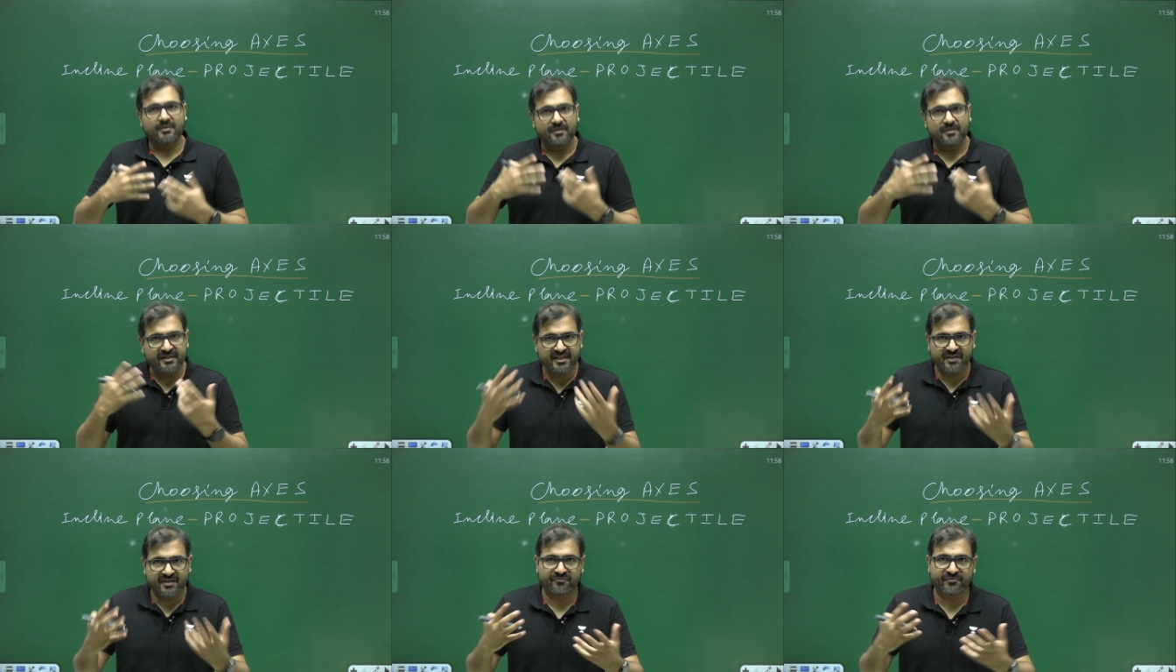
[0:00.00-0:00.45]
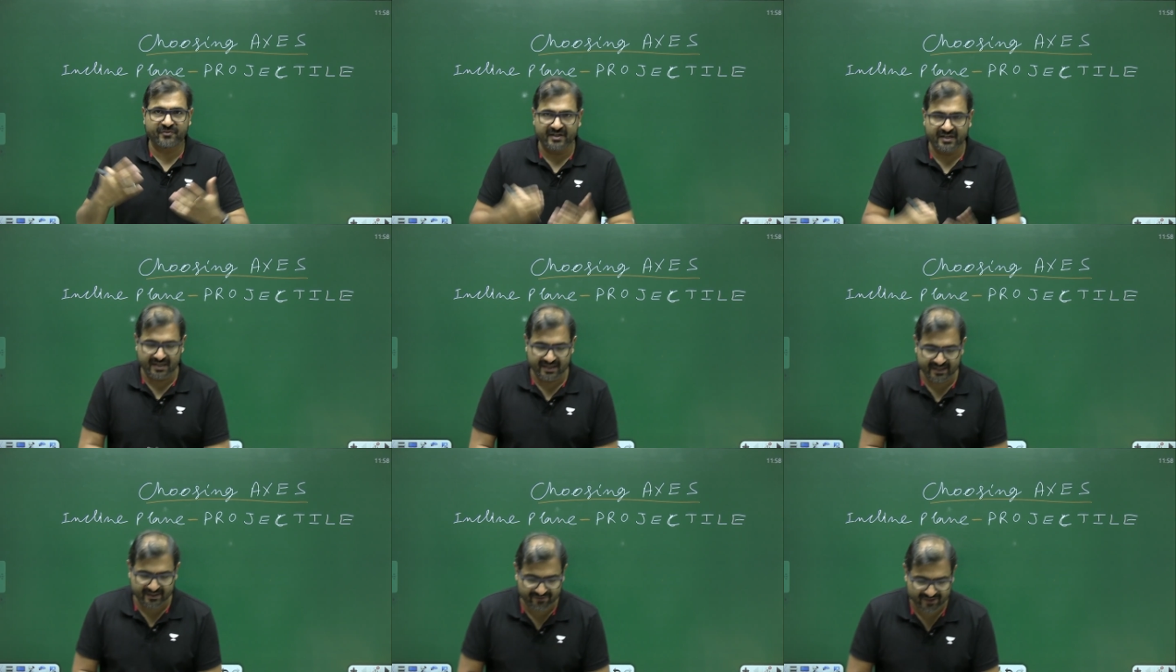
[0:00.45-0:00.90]

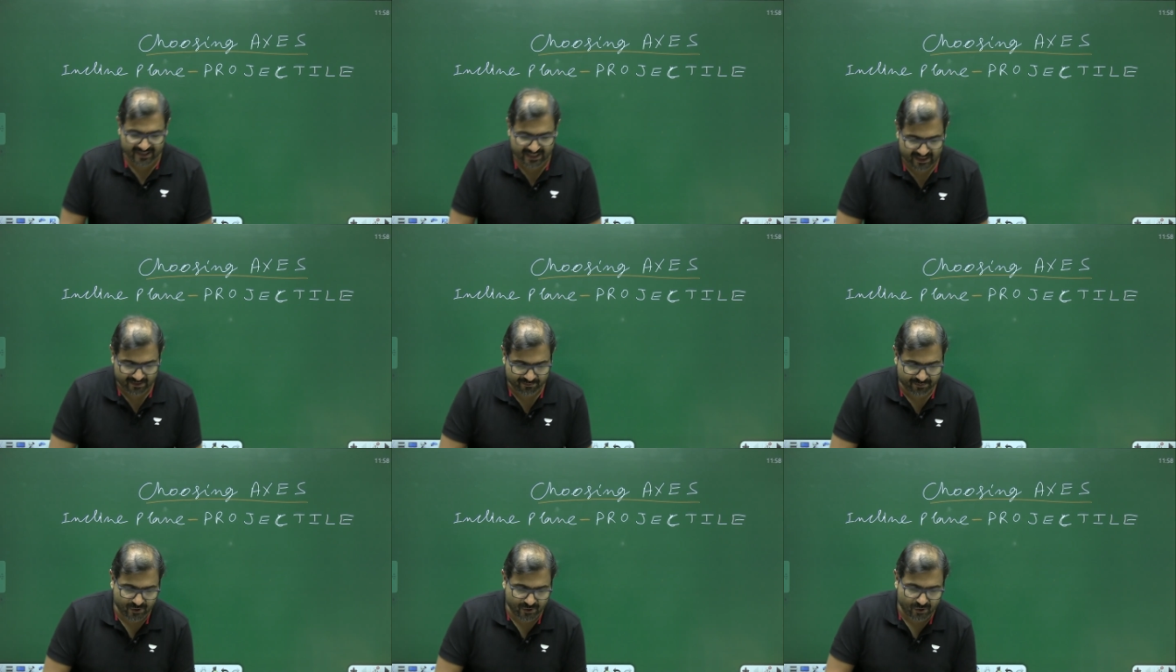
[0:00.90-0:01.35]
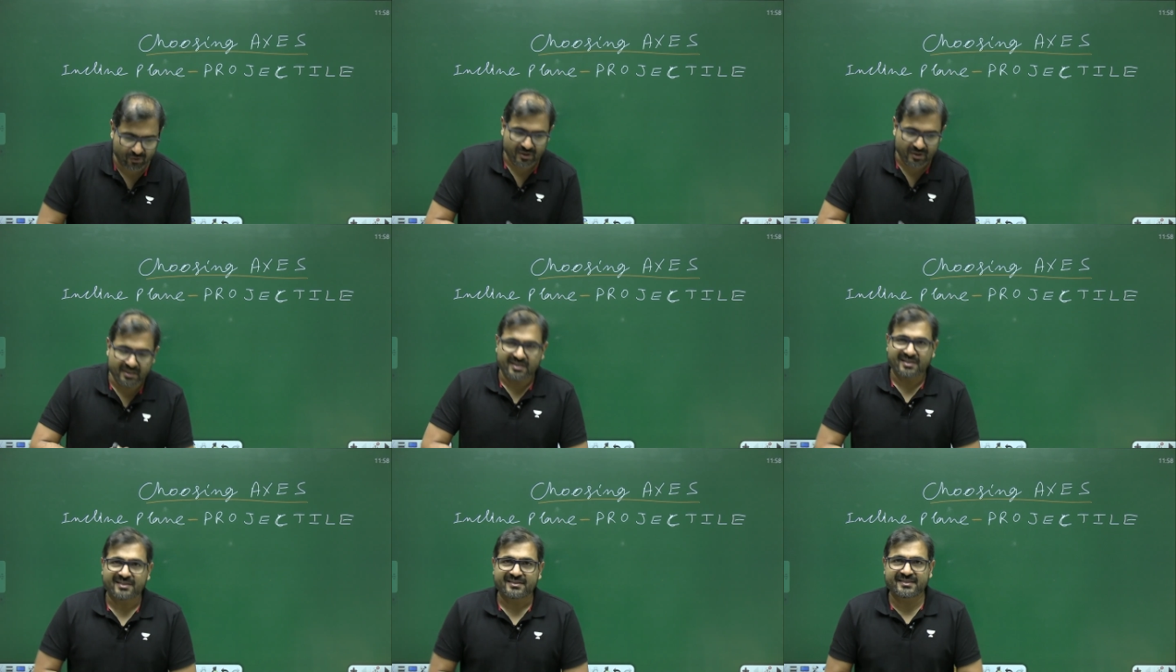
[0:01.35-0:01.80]
definitely it will help you
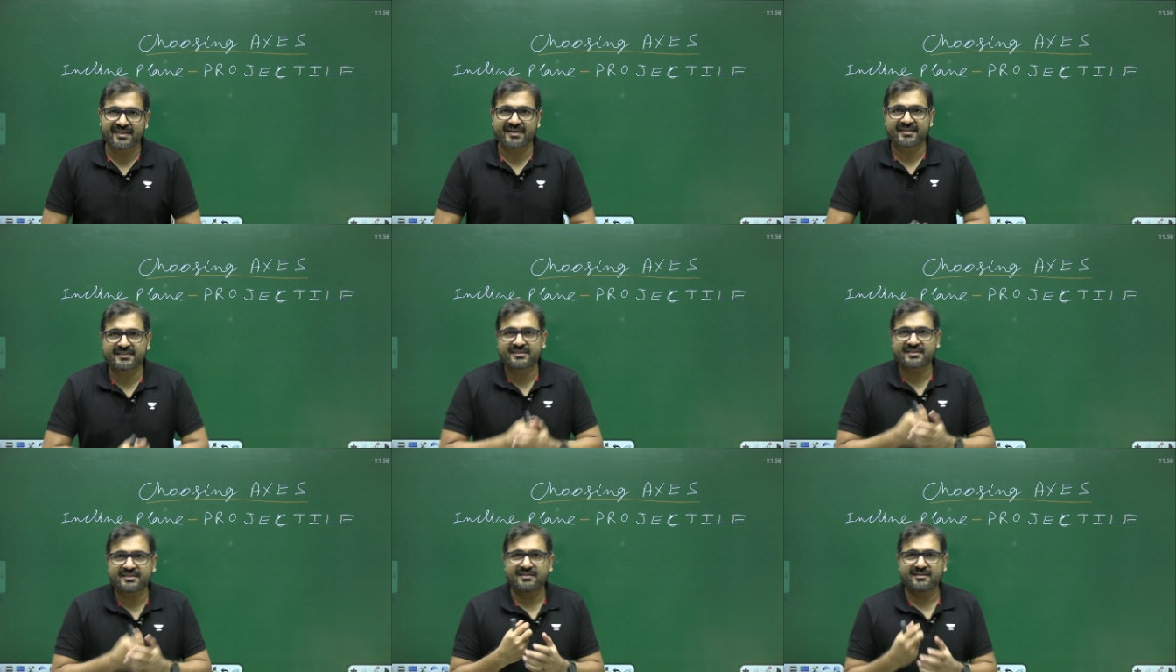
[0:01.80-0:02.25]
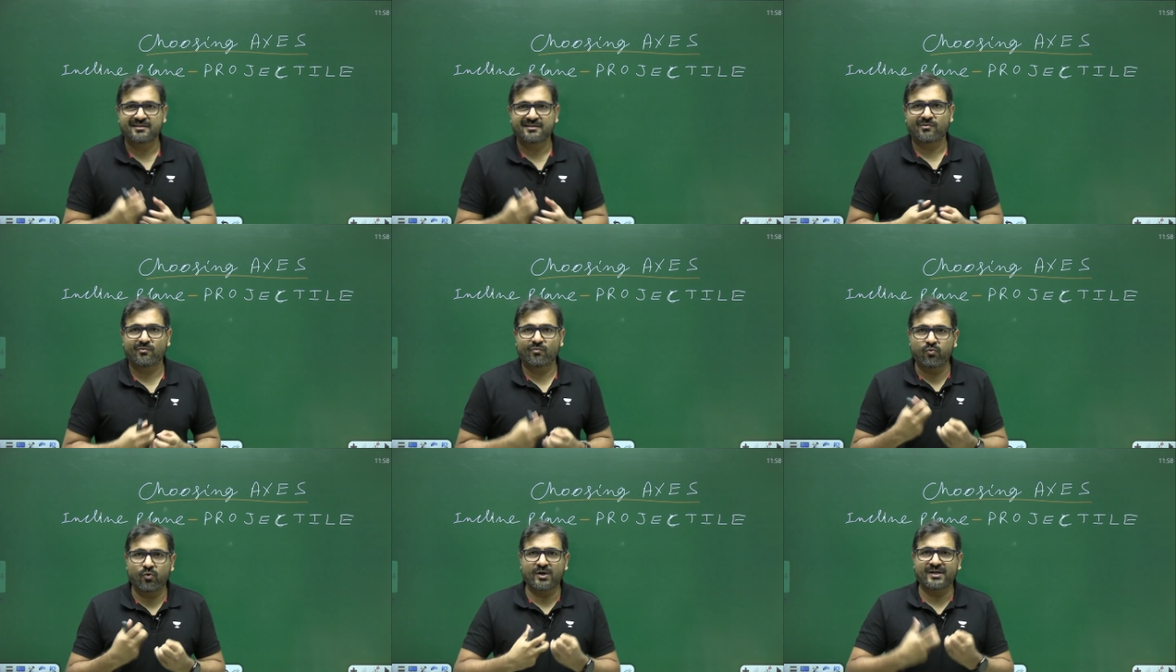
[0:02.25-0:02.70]
that
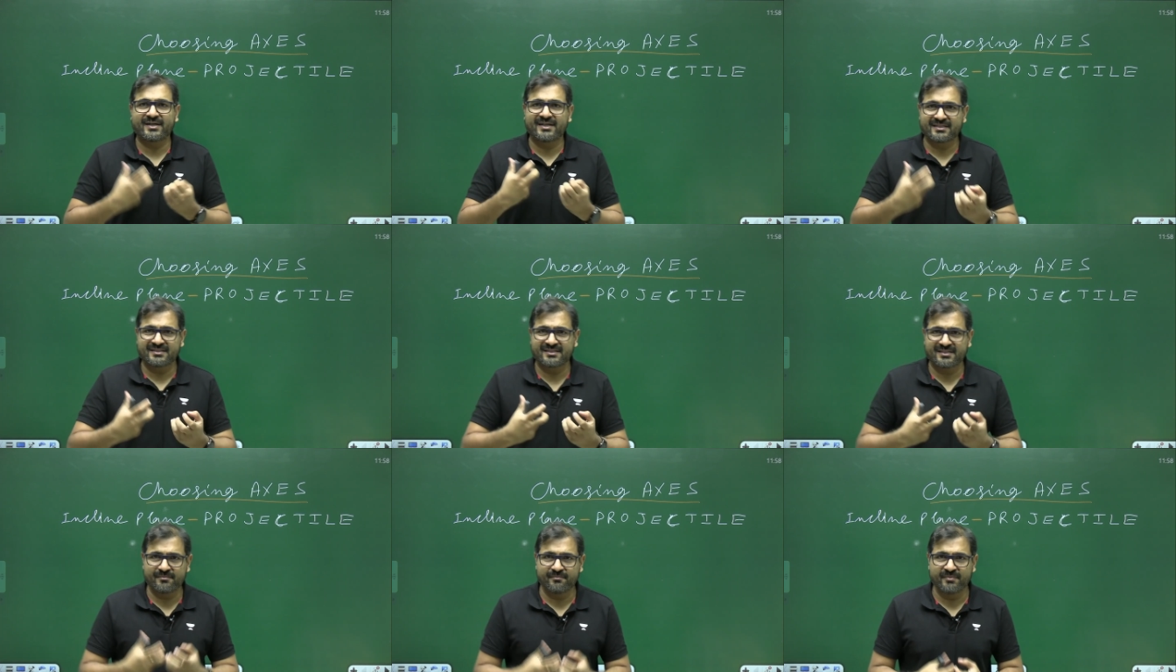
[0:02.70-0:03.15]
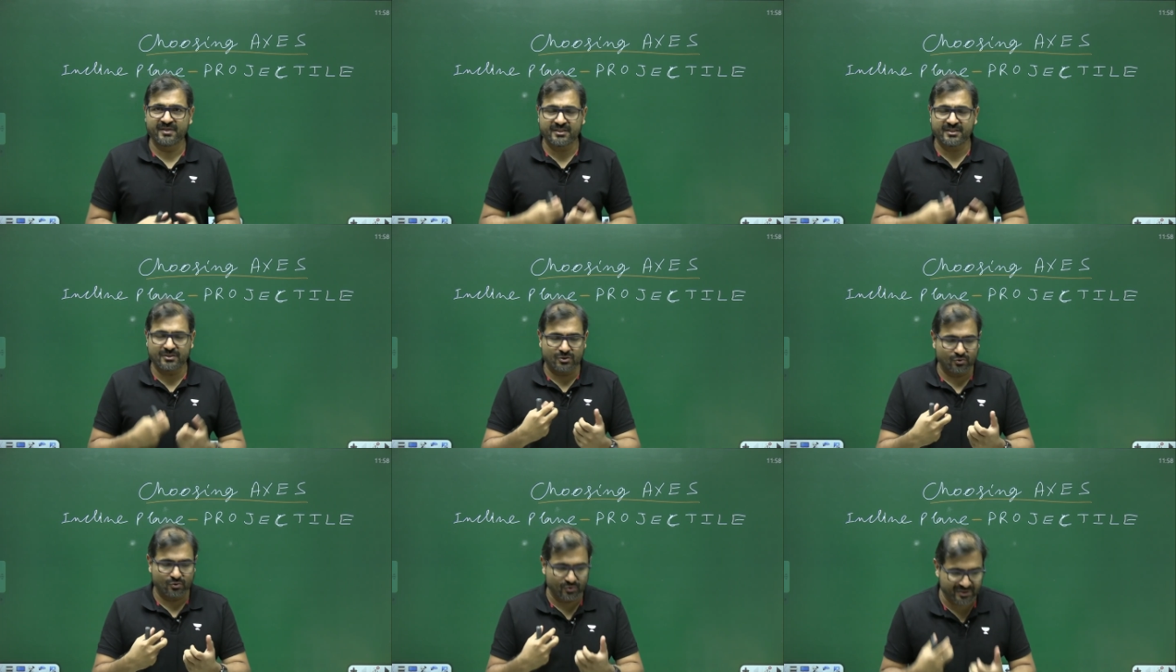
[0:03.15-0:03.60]
what does it mean
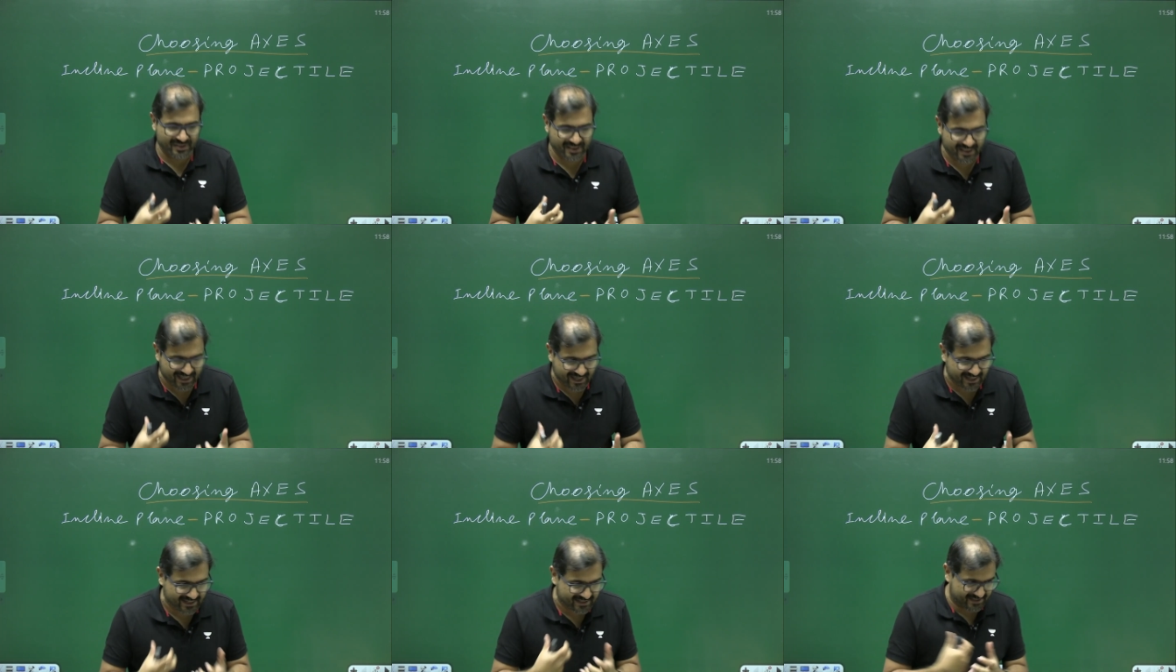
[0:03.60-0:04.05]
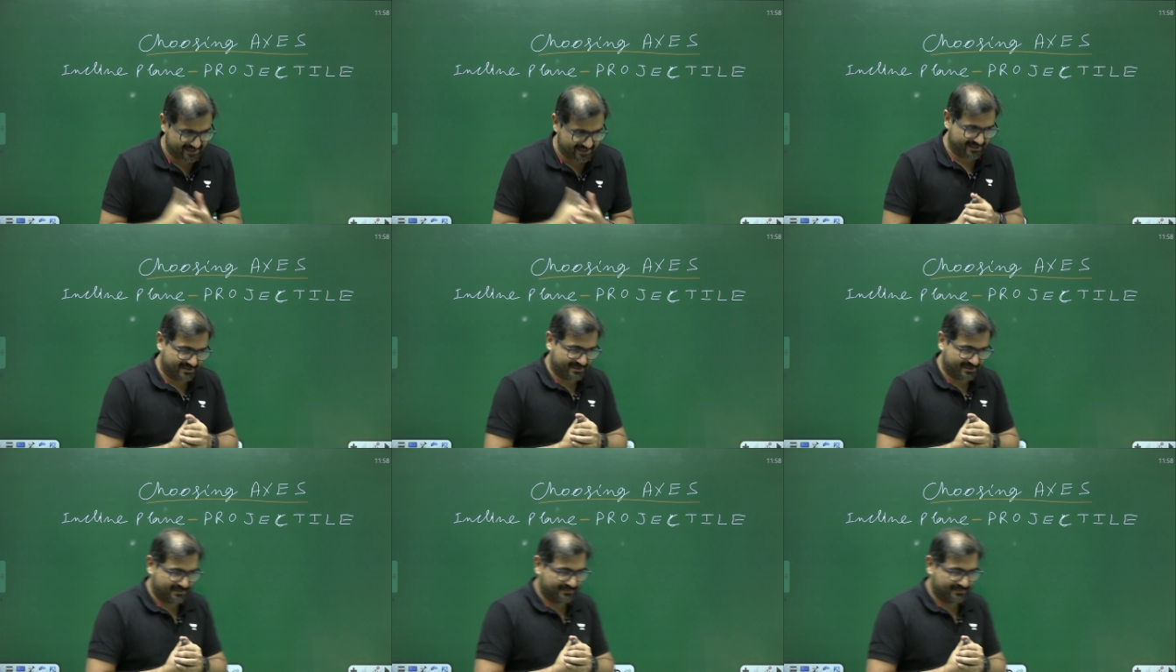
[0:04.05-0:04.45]
choosing axis.